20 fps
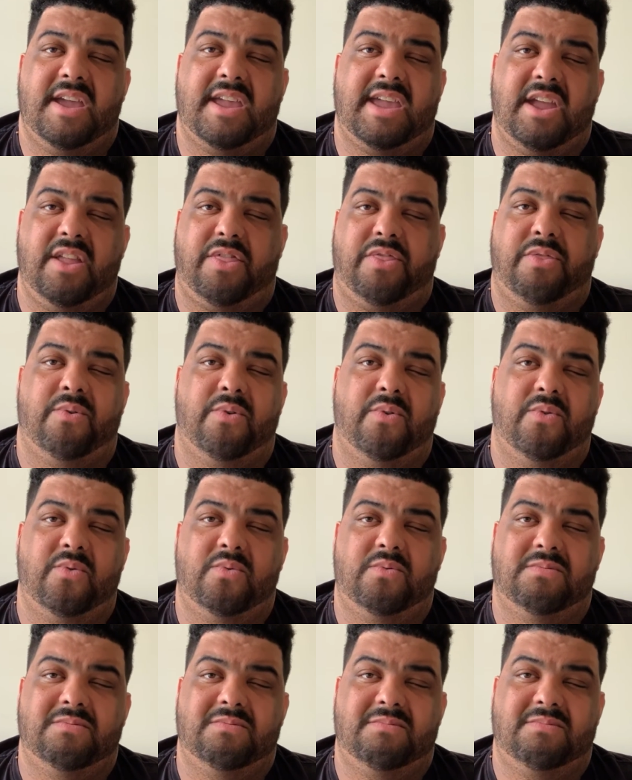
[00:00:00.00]
get
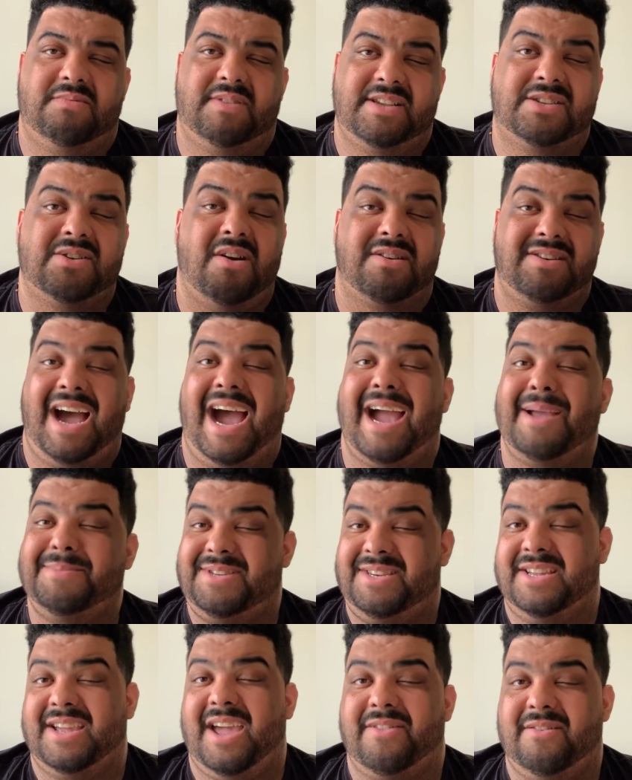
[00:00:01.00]
through these hard
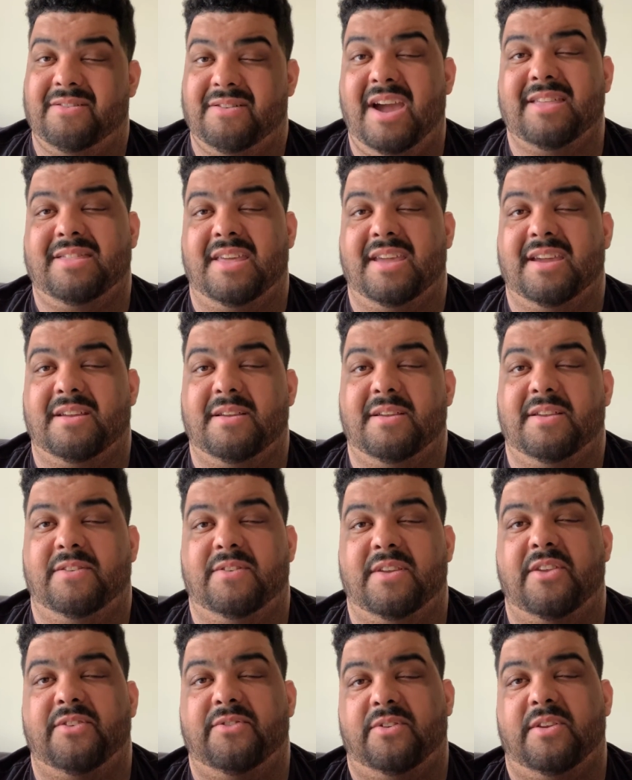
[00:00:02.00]
times together, I think,
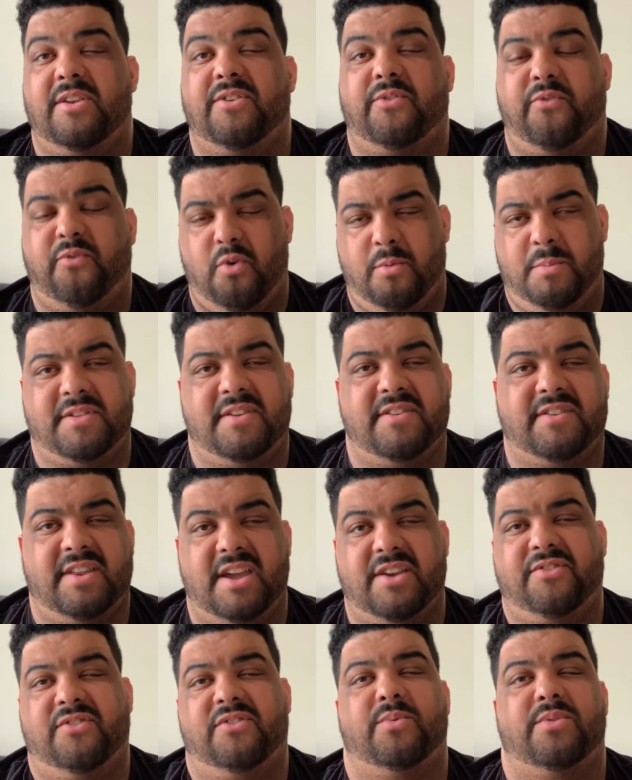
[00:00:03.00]
is forming these
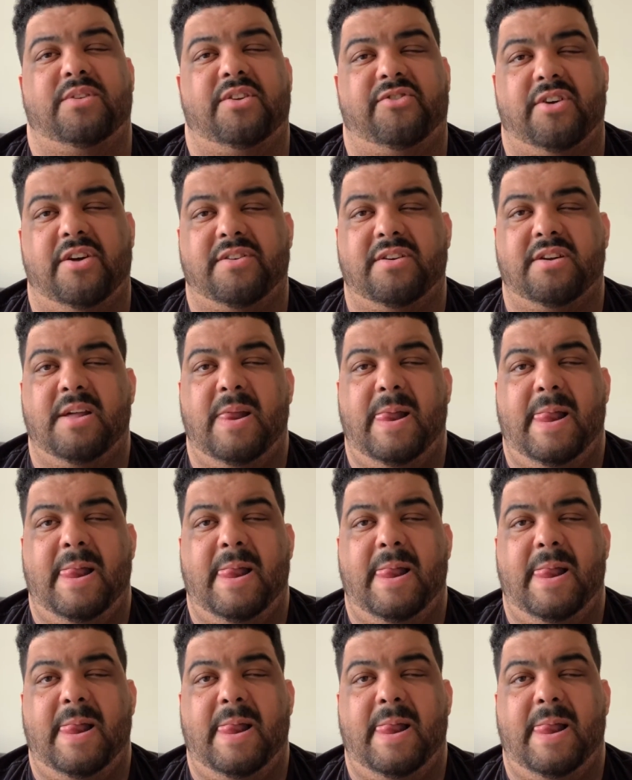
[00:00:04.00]
connections with each other.